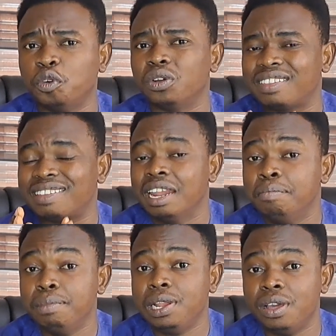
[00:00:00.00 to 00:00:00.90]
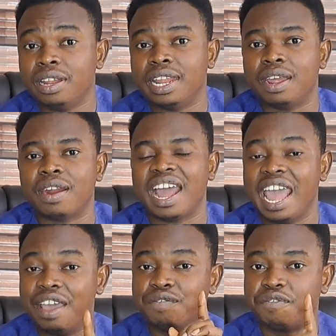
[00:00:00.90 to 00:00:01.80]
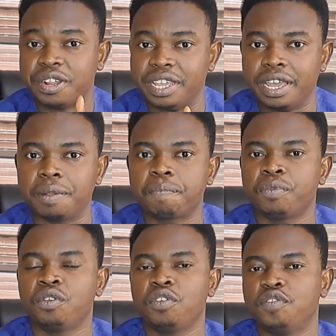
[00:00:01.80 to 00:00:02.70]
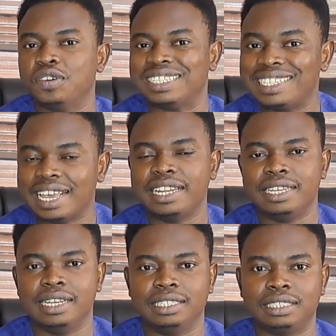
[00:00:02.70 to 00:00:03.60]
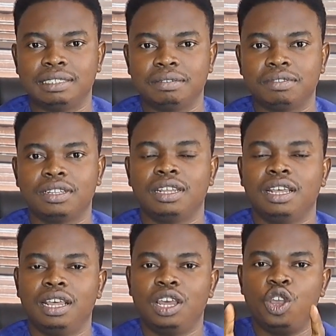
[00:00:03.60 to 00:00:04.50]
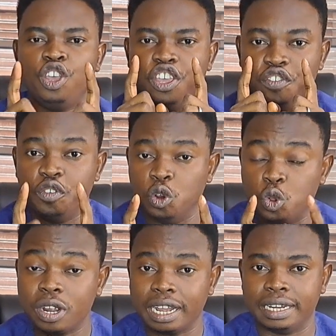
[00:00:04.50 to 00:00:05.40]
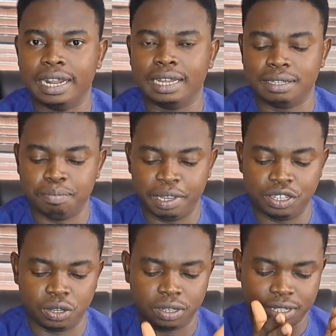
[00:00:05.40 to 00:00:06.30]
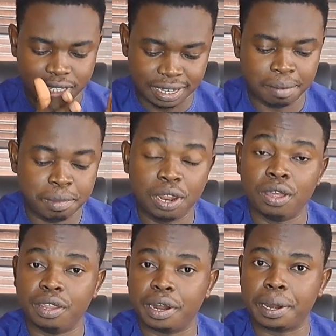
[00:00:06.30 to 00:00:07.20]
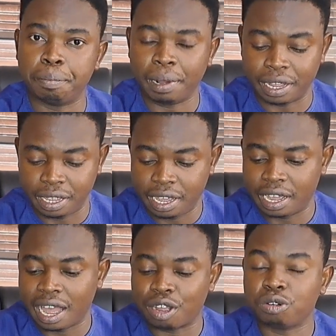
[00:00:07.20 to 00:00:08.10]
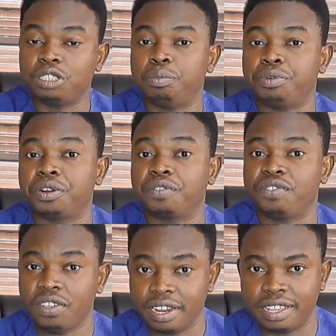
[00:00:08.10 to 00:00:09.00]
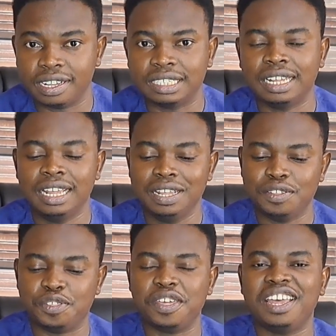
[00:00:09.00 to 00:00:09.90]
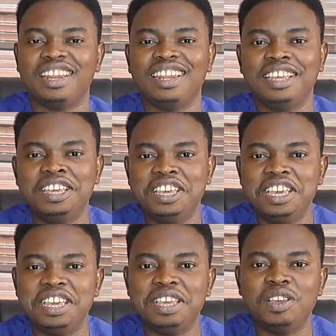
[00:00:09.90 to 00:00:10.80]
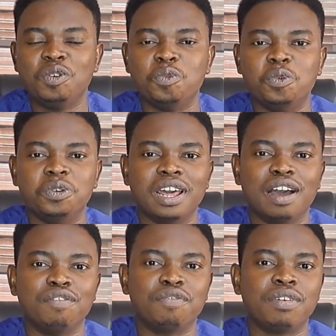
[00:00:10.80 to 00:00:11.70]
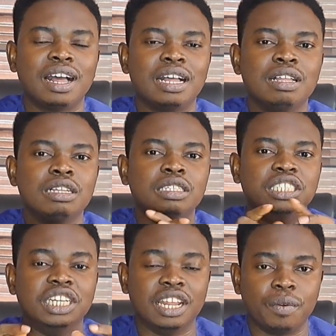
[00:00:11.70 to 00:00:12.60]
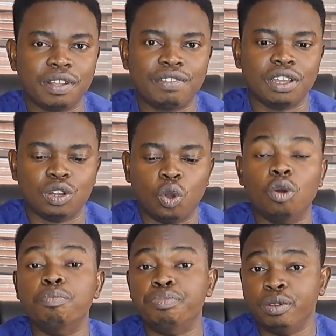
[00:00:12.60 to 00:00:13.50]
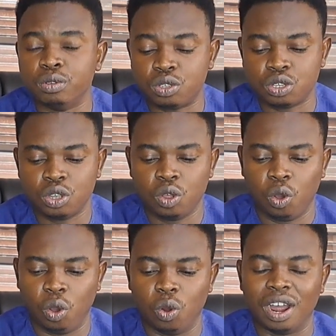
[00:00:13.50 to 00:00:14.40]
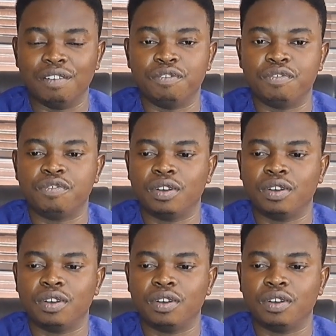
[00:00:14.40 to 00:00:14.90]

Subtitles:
for 10 million naira every year for 10 years, if you look at that based on 10 million naira per year across a period of 10 years, then he would have generated or built or have